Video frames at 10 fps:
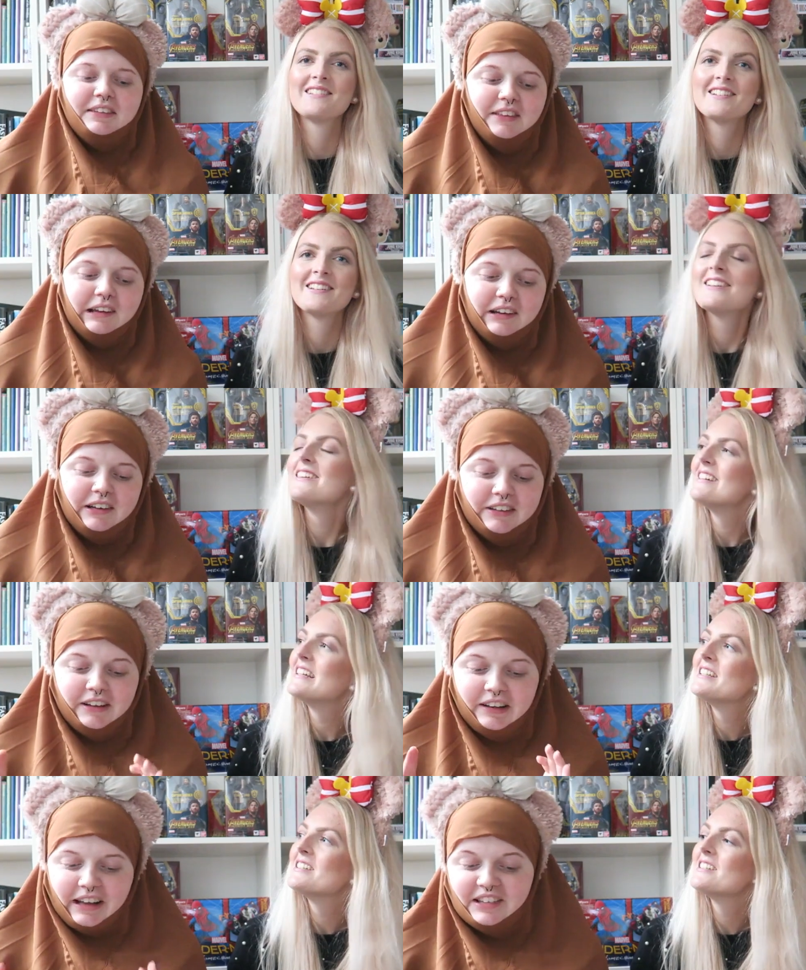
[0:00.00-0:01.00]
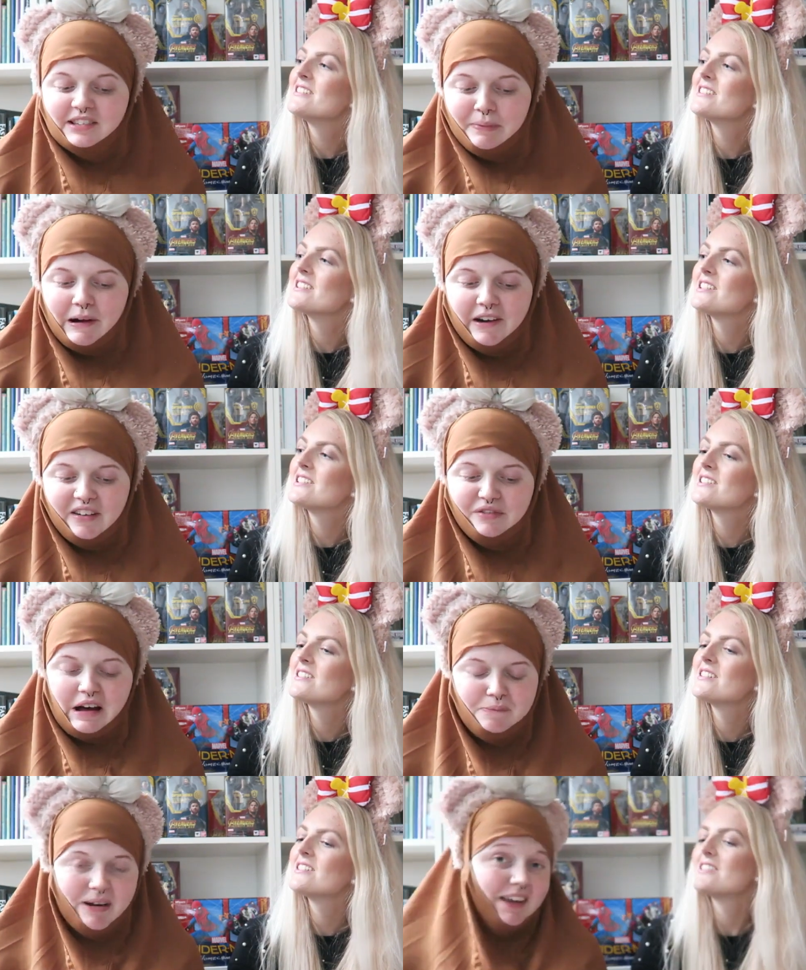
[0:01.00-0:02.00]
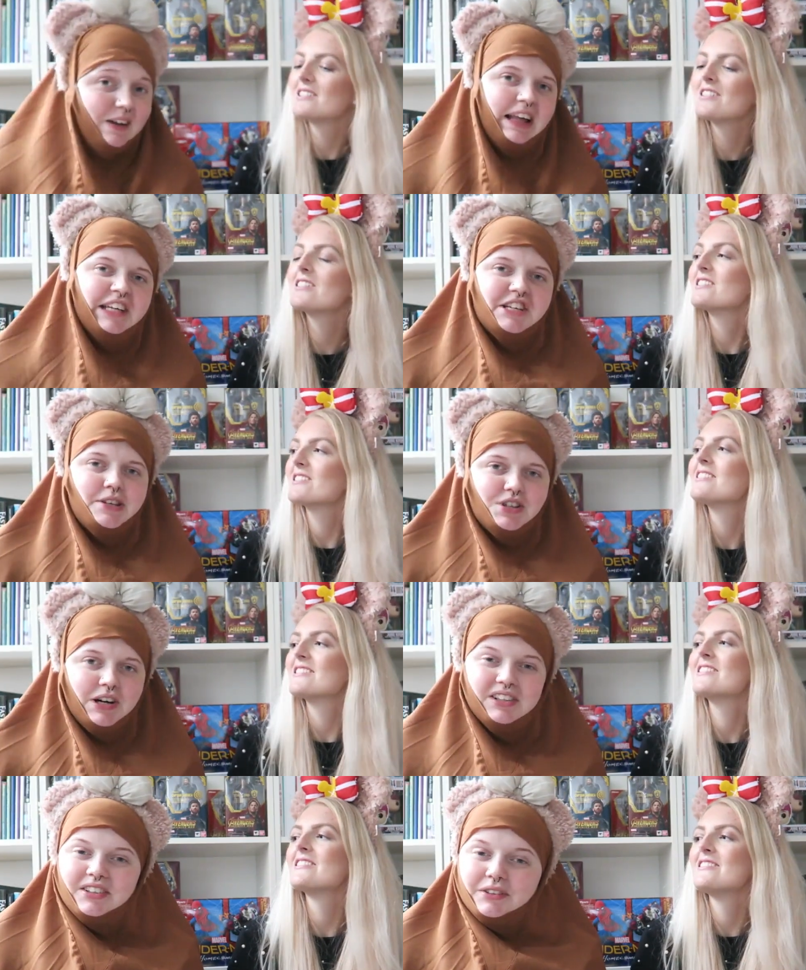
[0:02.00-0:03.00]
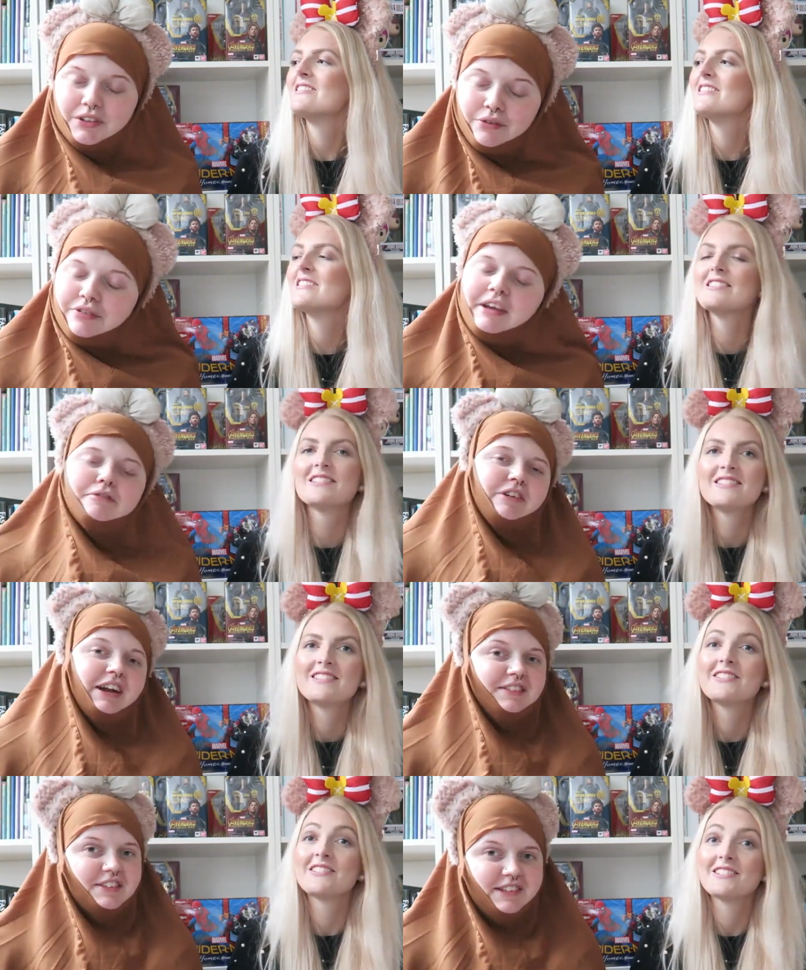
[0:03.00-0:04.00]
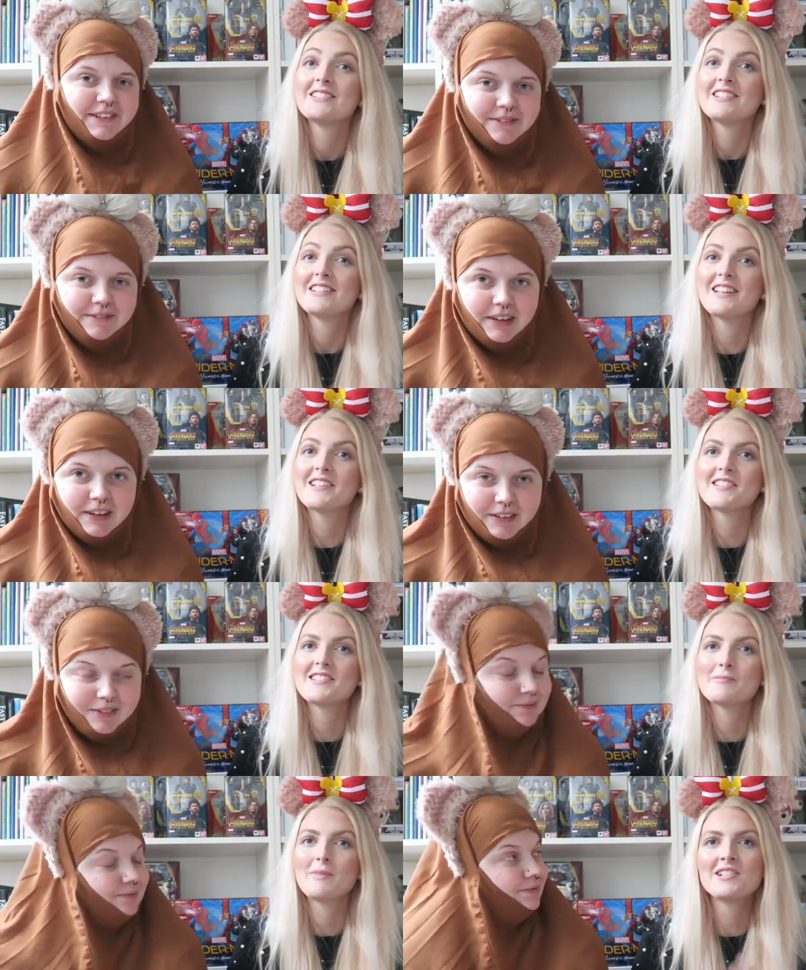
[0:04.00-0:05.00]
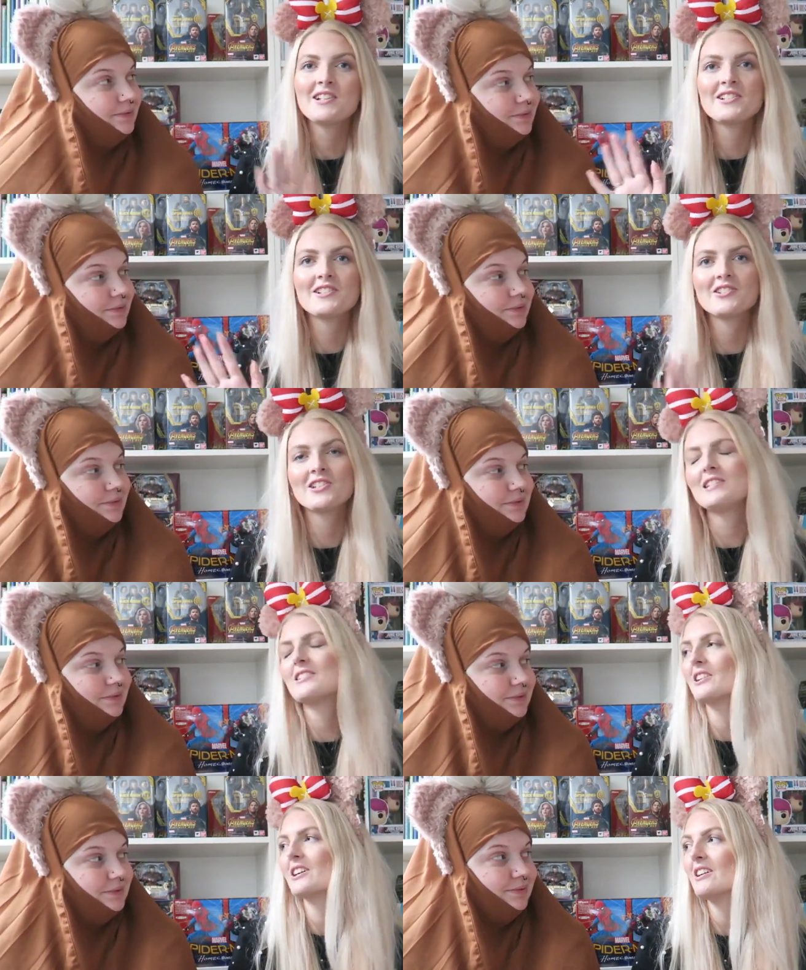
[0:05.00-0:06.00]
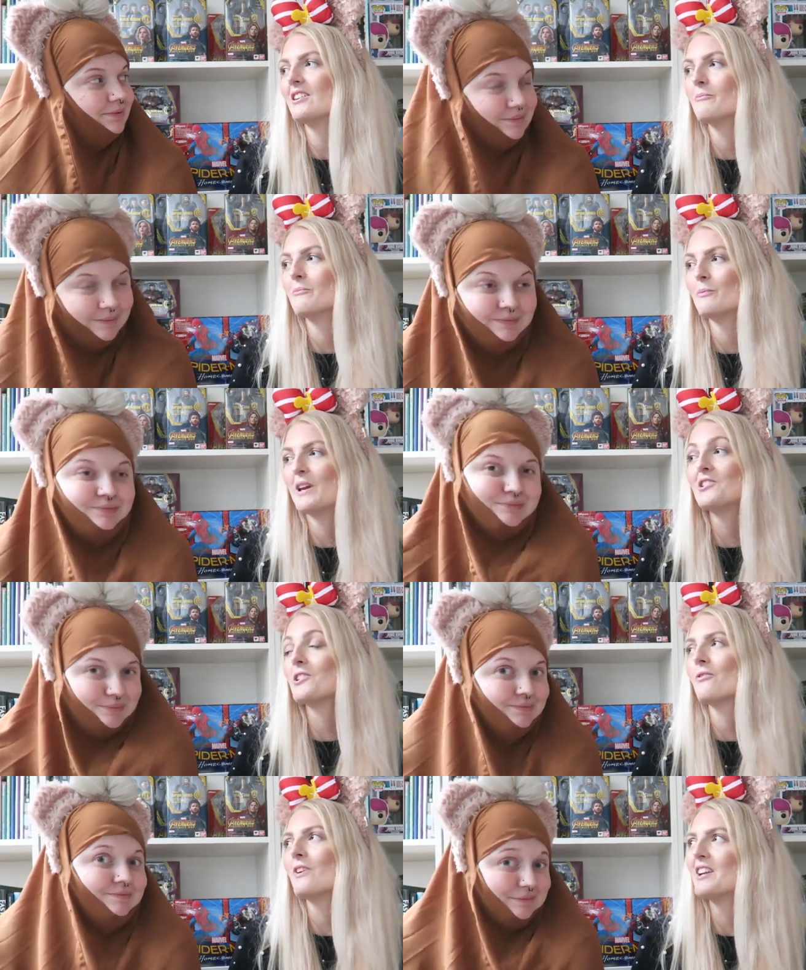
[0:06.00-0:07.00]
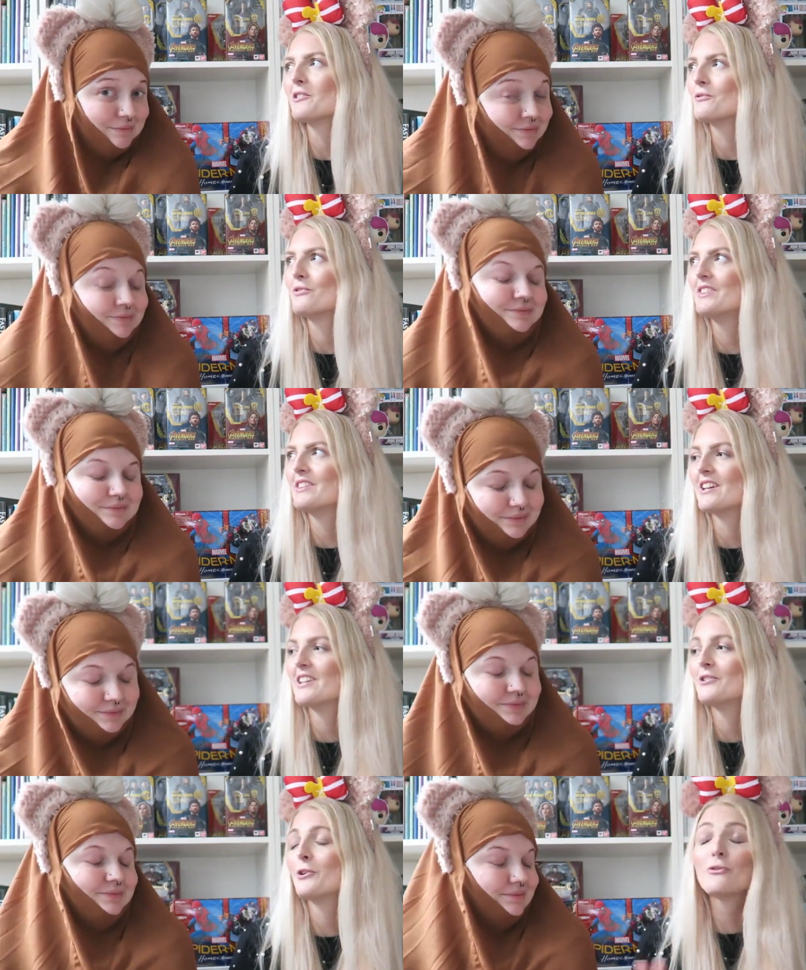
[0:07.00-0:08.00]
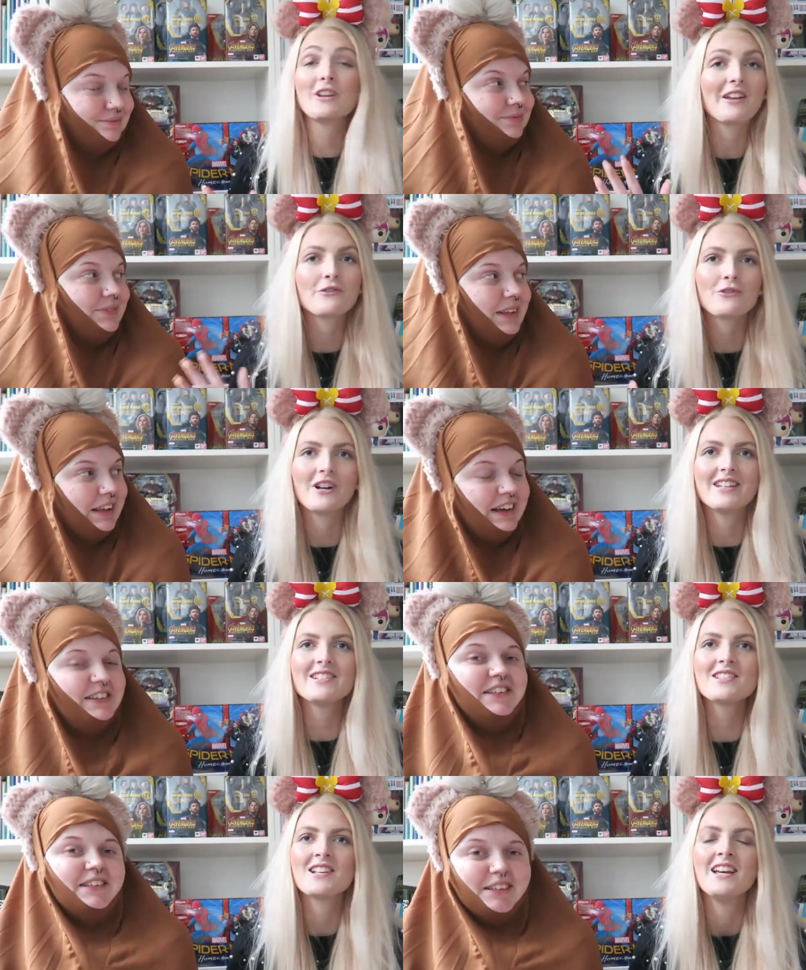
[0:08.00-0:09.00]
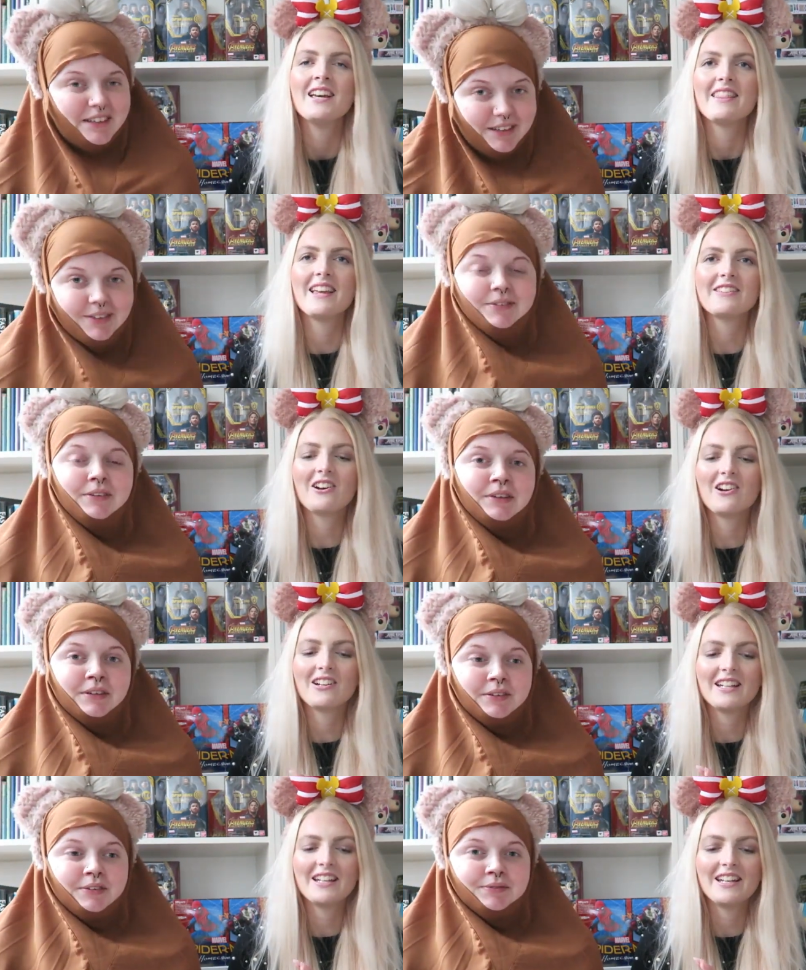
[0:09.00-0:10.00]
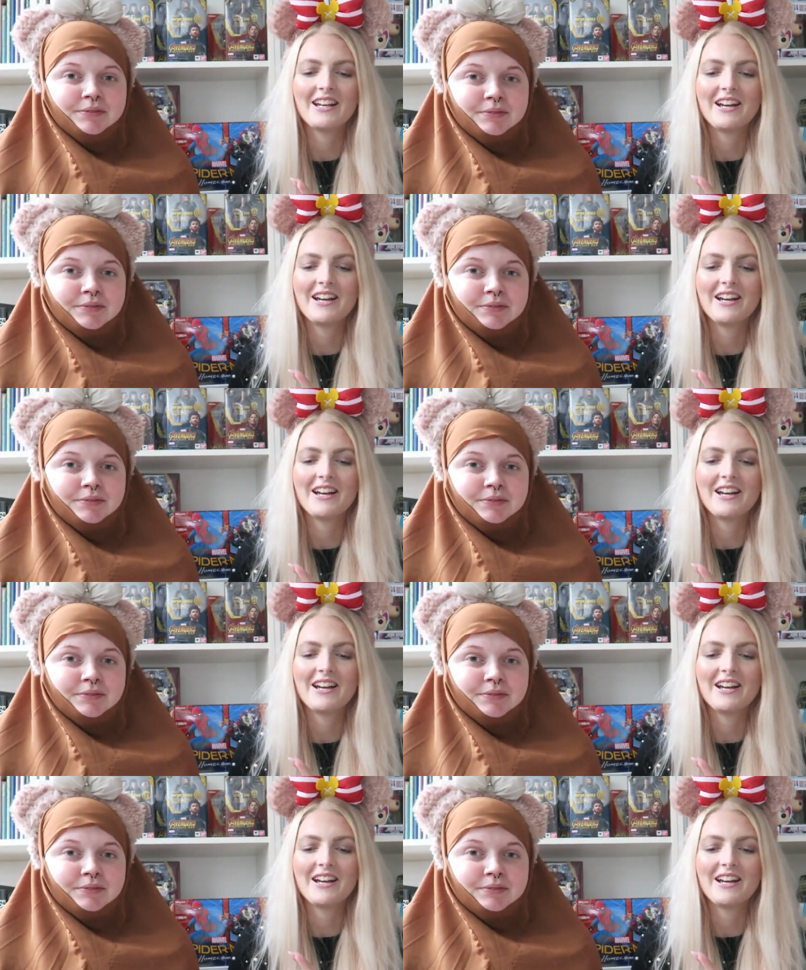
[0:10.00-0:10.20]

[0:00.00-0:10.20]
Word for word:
Speaker 1: And uh, the last part of my collection is all of Duffy and Friends.
Speaker 2: Yes, my sister, she's a, a major fan of uh, Duffy and Friends. Yes. That are the